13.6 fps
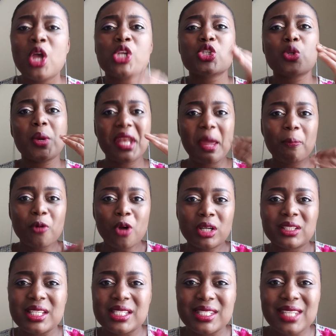So when I broke
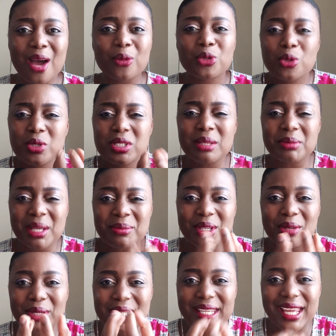this down, sometimes I
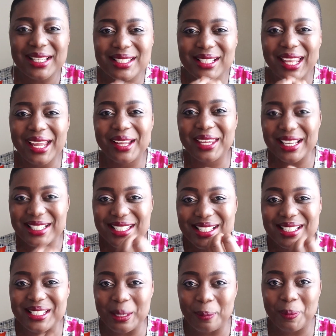really like getting
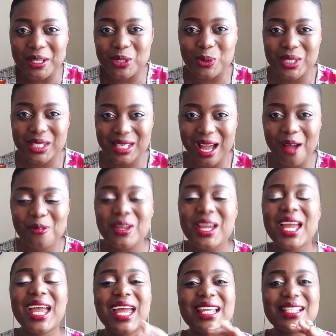deep into stuff
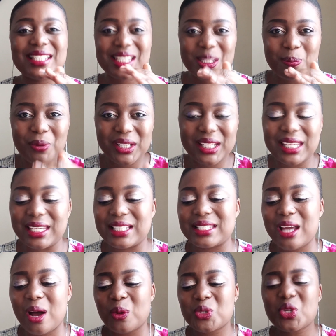and just breaking it
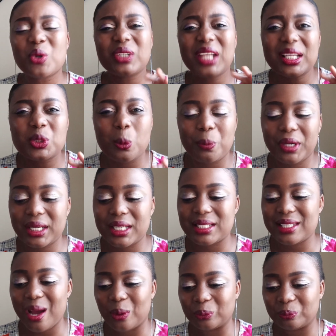down. So I'd like to break it
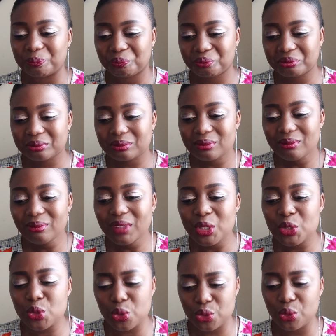down
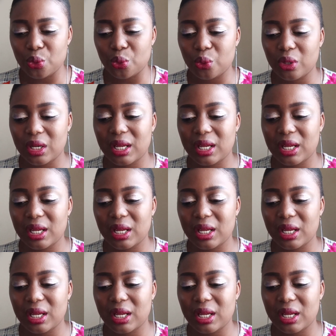to you.